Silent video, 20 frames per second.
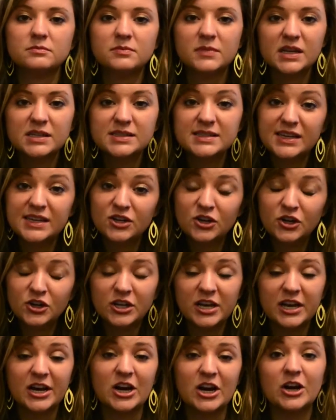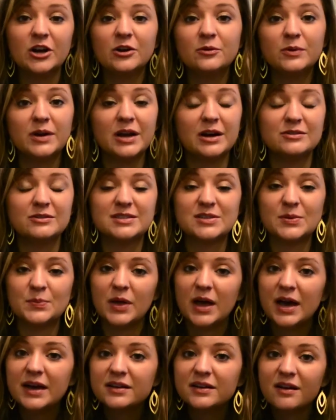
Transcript: Senior year, when I was applying